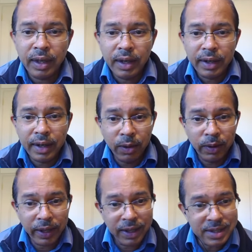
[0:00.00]
Now,
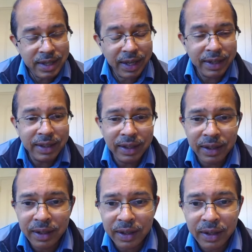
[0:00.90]
like I said,
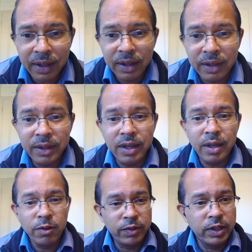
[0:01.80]
the
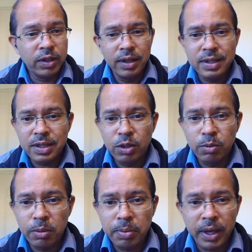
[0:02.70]
$50 could
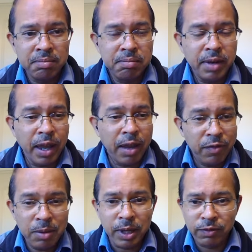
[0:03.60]
be paid every
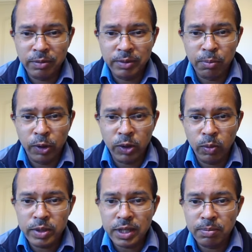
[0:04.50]
month from that point
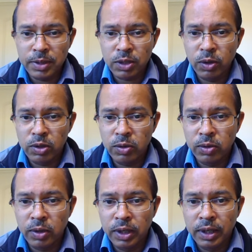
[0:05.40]
onwards. I'm just going
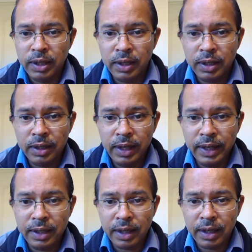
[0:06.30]
to
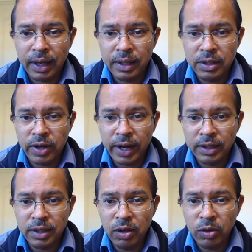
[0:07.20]
click and drag
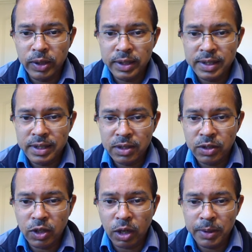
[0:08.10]
downwards to
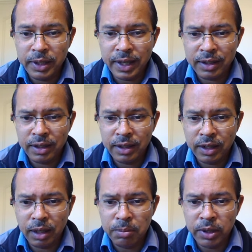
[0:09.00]
copy that
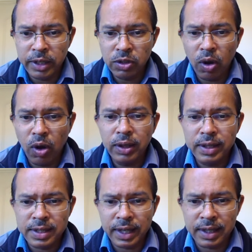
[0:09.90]
number into all the
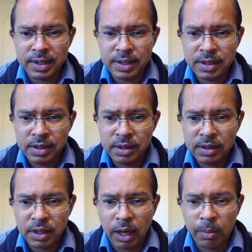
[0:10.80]
cells
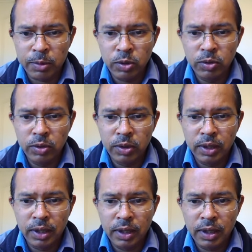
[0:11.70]
up to
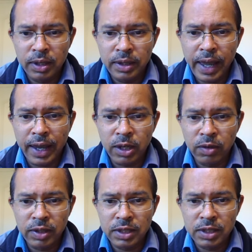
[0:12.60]
the end of
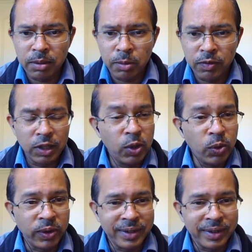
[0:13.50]
the term of the loan.